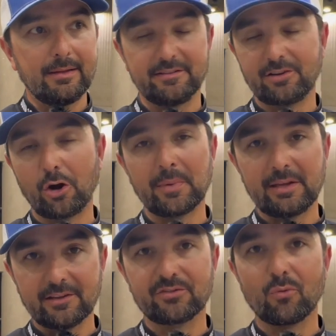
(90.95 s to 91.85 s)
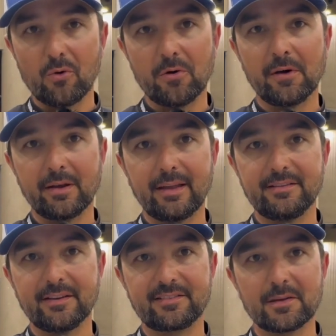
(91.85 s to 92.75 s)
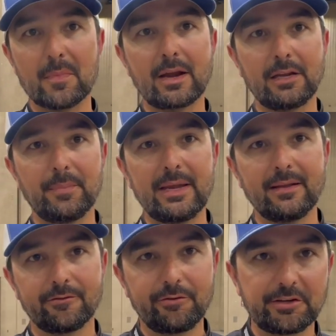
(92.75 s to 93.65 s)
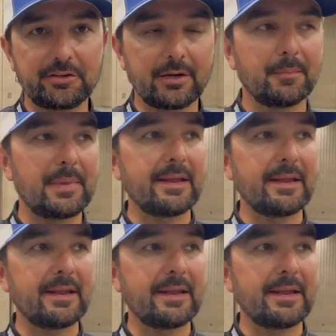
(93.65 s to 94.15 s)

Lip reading: this tournament gets won, is just somebody being efficient,